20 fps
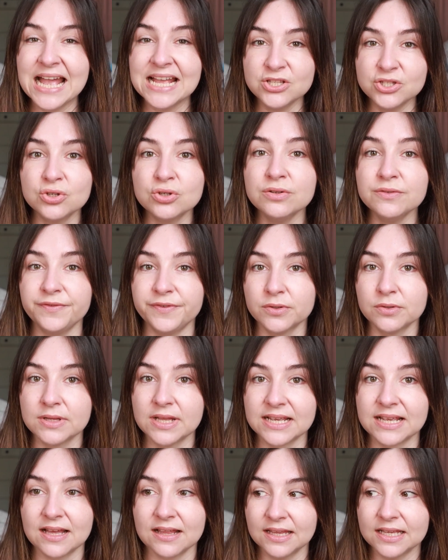I do feel
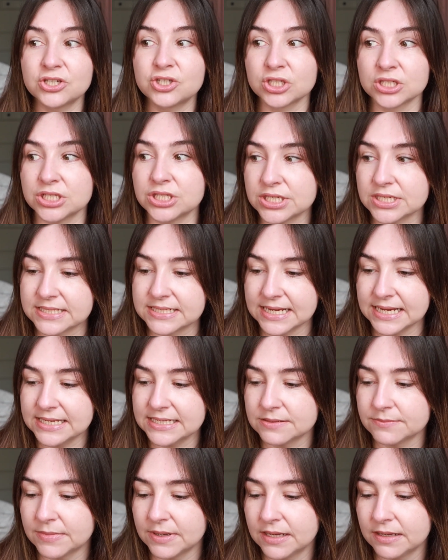like, I literally just
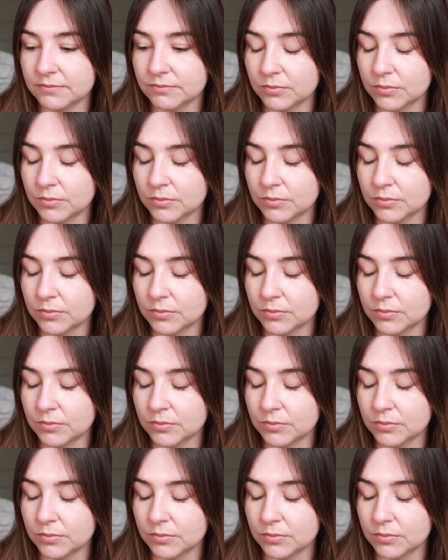said in my